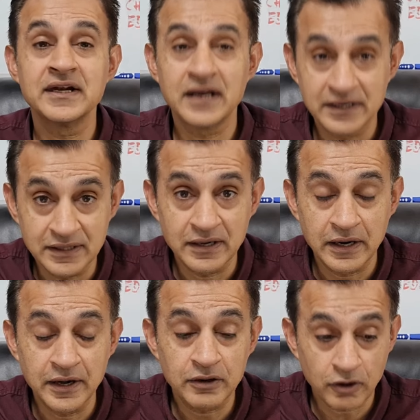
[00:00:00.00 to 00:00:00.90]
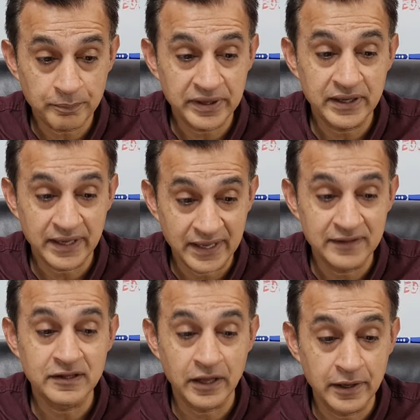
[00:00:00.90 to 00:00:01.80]
in and uh, copying
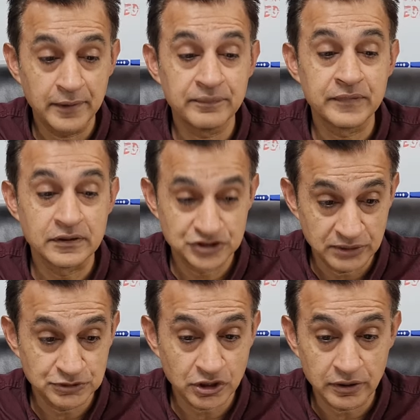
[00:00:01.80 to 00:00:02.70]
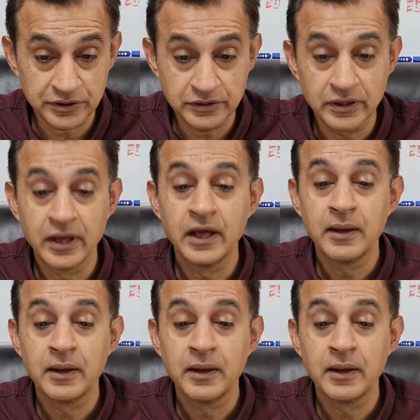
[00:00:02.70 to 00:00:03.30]
in uh, Jim Jordan,